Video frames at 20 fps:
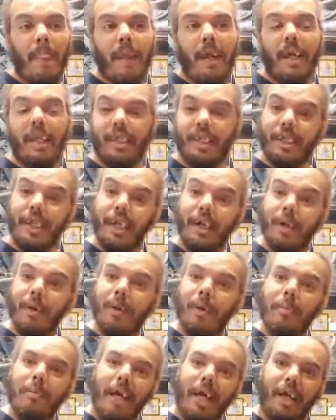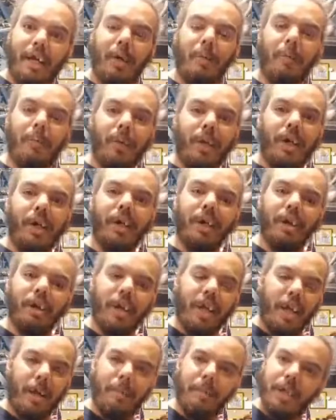Instead of going back up wearing your
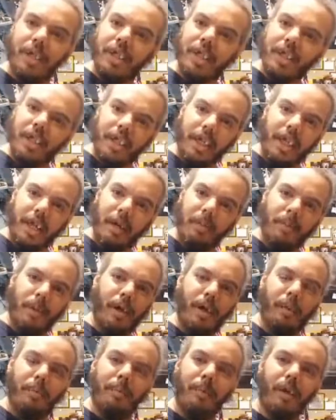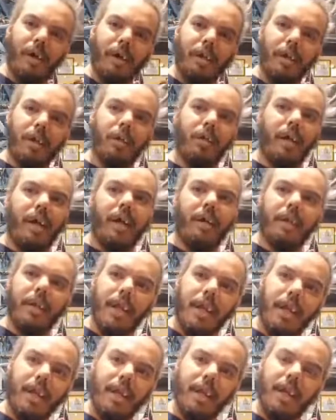camera, set the camera up on the ground,
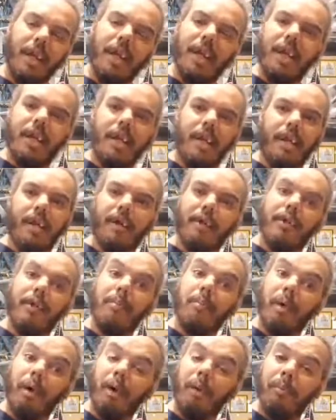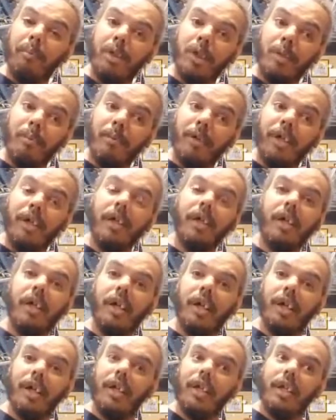like near the berm somewhere,
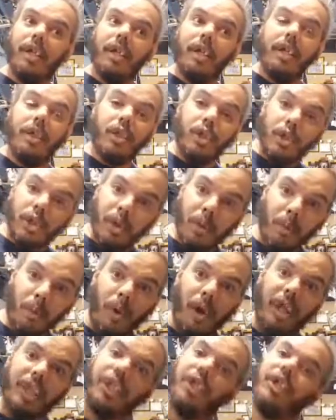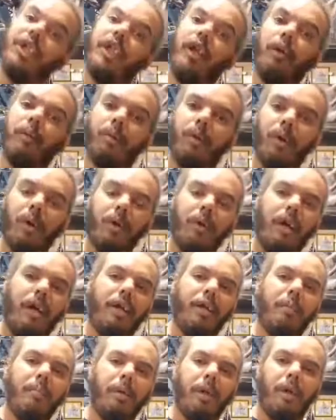so you can watch yourself go
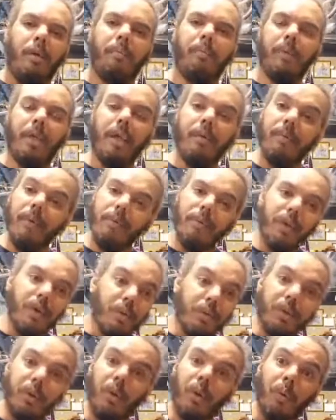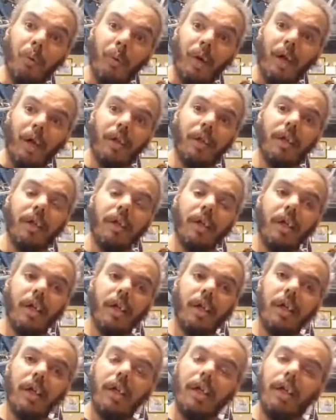around the berm. Even if you don't do it well,
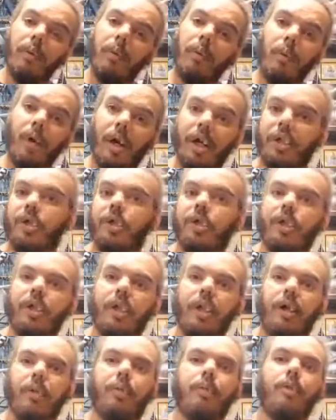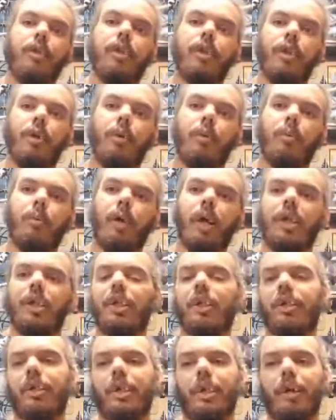watch yourself. So watching
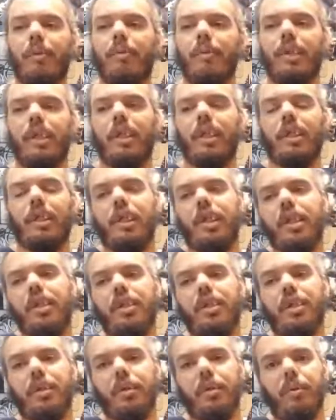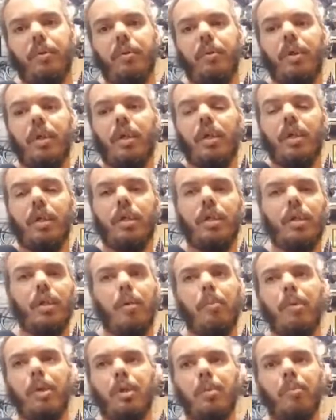yourself is going to teach you so
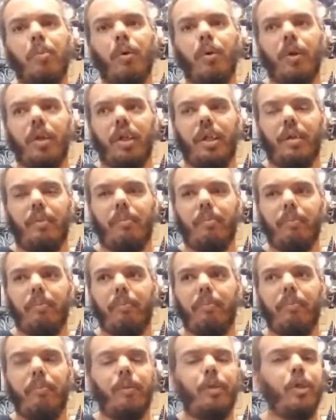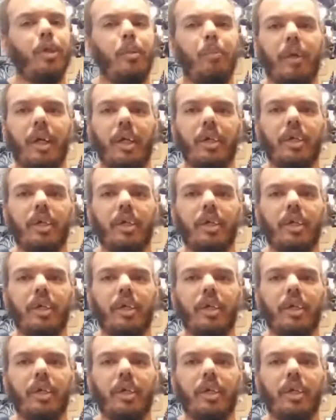much more than somebody